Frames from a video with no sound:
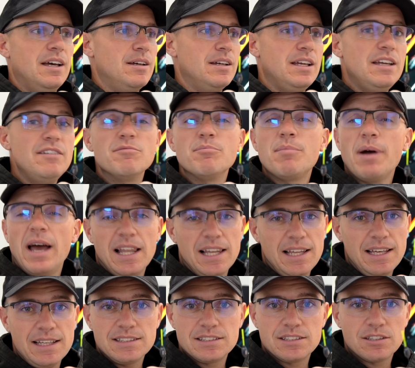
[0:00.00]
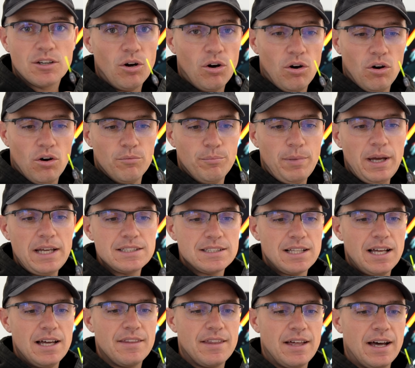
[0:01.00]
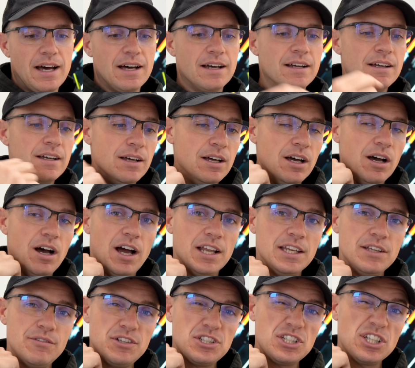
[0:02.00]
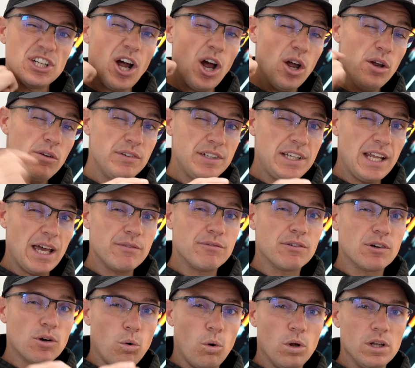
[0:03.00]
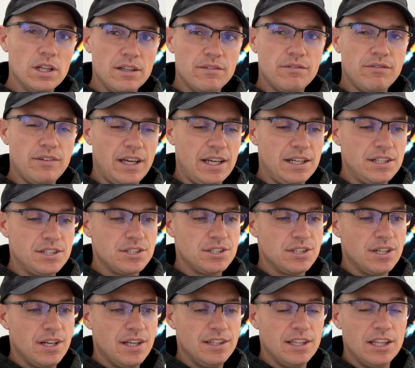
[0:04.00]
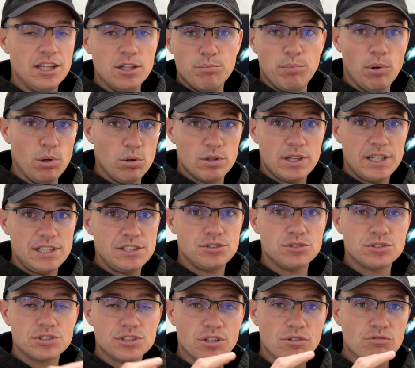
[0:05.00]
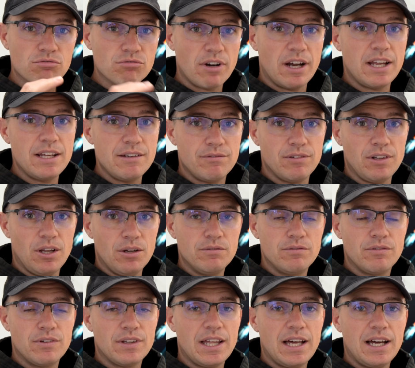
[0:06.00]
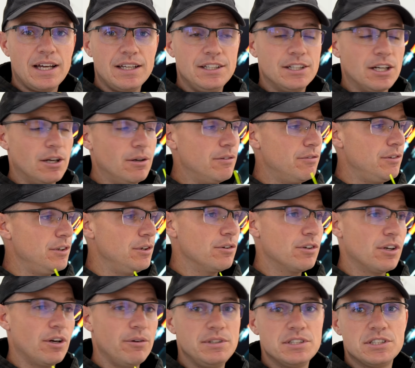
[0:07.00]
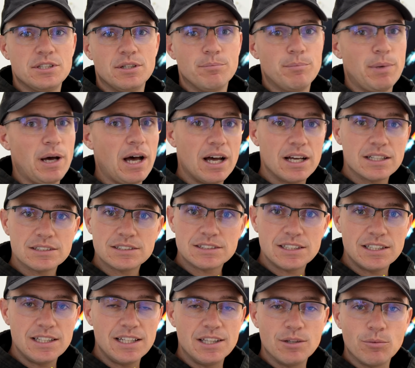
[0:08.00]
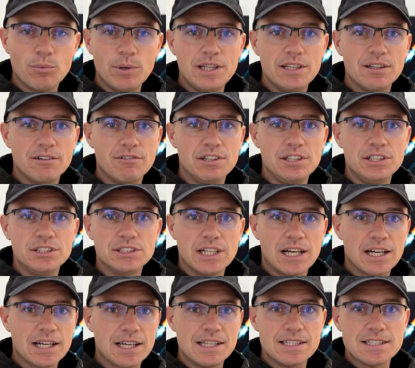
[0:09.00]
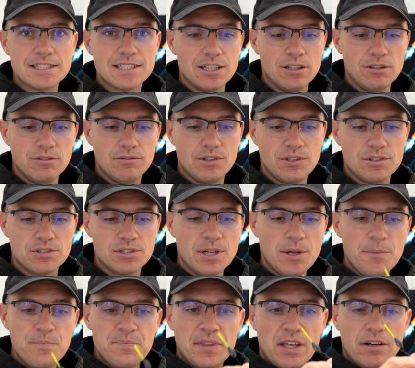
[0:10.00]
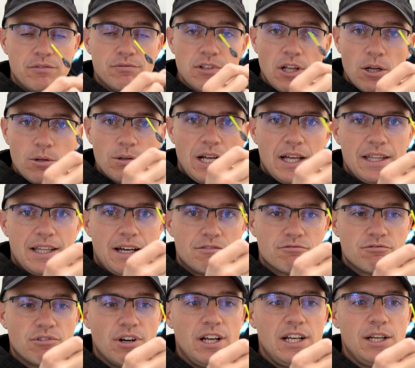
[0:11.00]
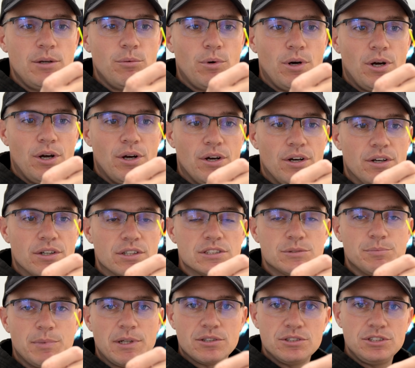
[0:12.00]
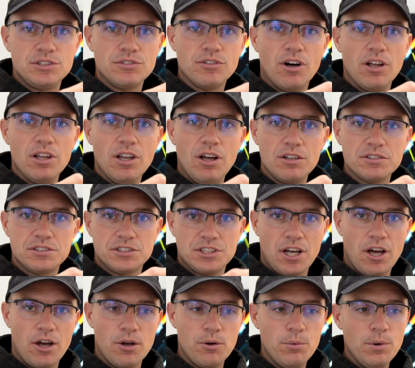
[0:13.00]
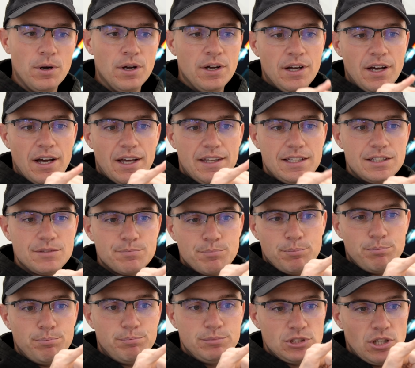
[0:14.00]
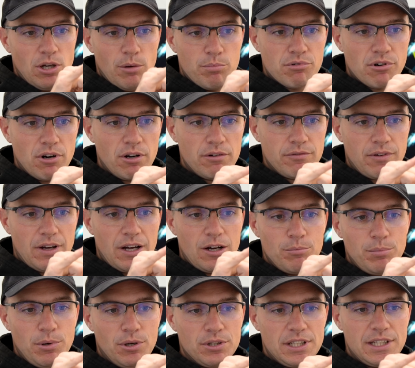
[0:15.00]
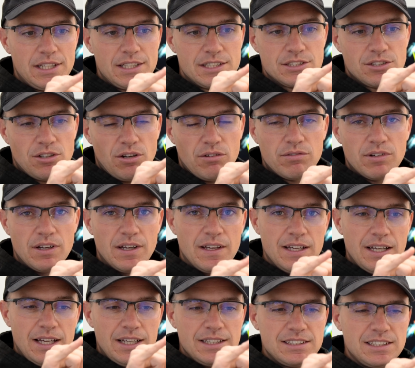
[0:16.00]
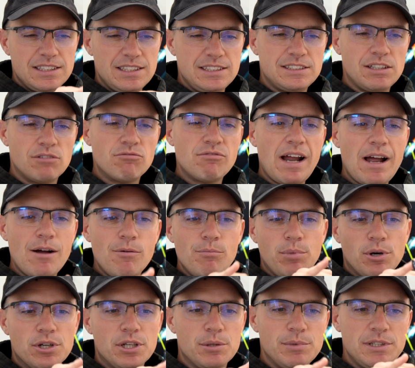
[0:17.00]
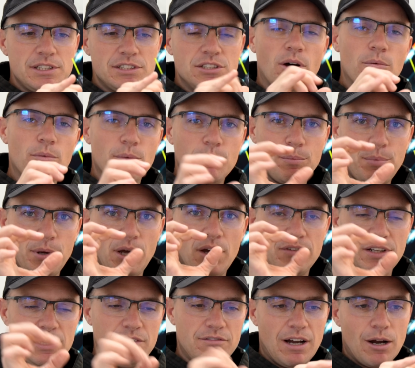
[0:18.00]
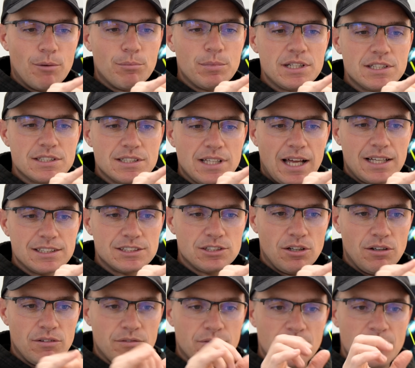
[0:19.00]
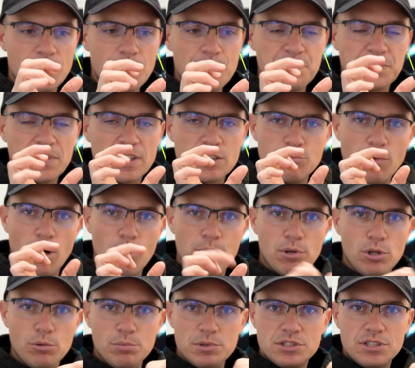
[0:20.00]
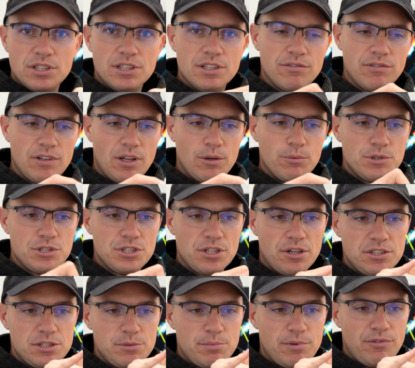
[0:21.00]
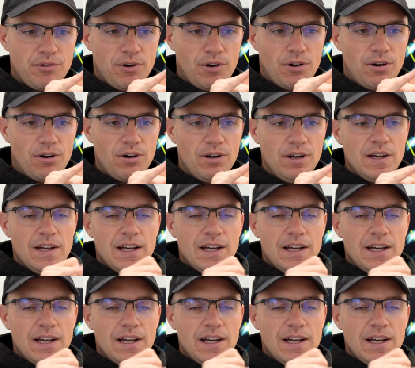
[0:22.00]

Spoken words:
even pellets, corn, baits like that, and you're fishing over depth for quality fish, then the bulk is just a great float for that. You know, if you go into Barston in the winter and you're targeting silvers, a float like that really works because you've got a lot of toe and this sort of profile body, this sort of, it's a round body, but it's not perfectly round, but it's that sort of, it's more bulbous than the float we showed you before.